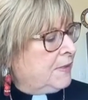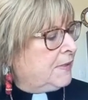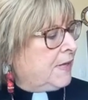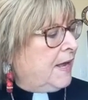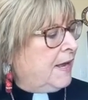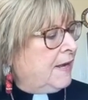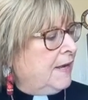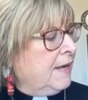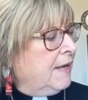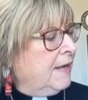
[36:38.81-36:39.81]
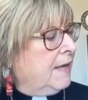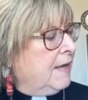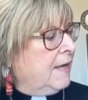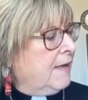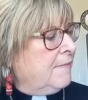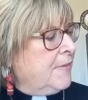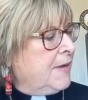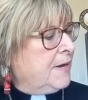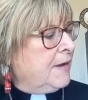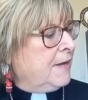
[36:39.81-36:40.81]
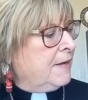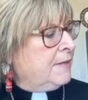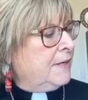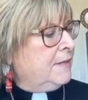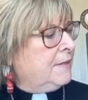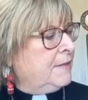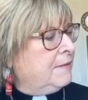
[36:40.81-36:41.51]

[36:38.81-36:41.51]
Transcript: say, um, and I, I think